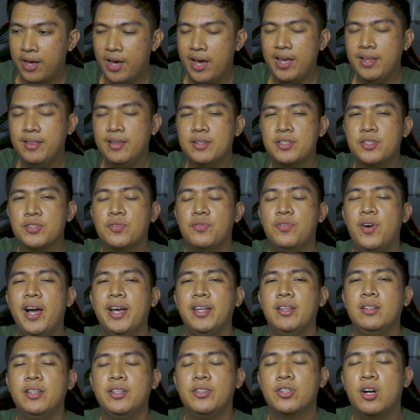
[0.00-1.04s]
And let's
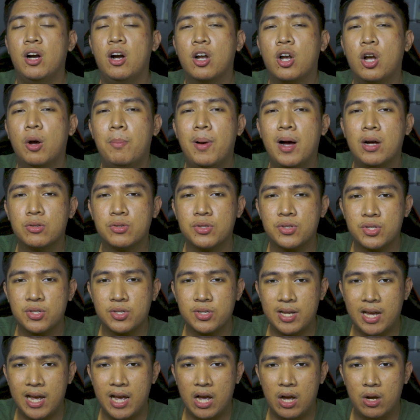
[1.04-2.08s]
finally talk about
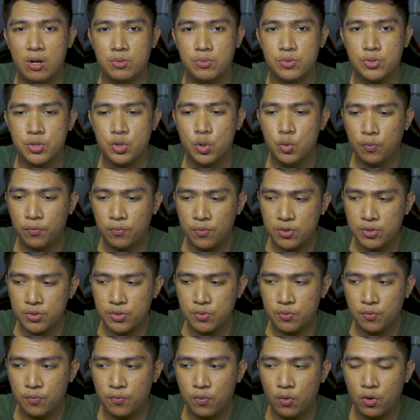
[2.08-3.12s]
sound. So
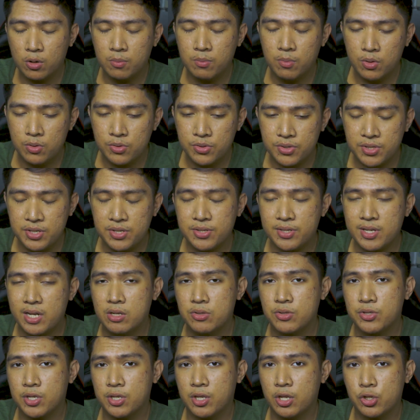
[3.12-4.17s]
first and foremost, the
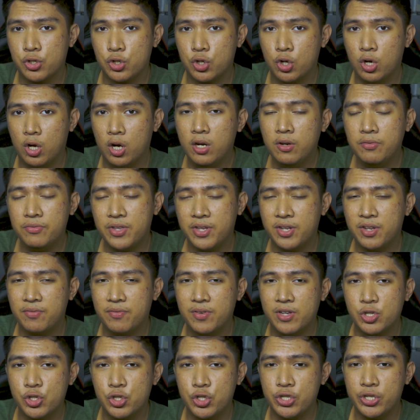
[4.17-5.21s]
sound signature of the
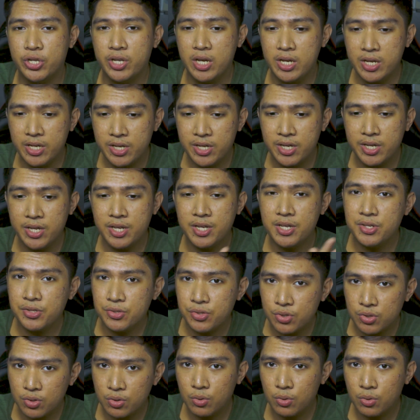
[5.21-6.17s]
DaVinci is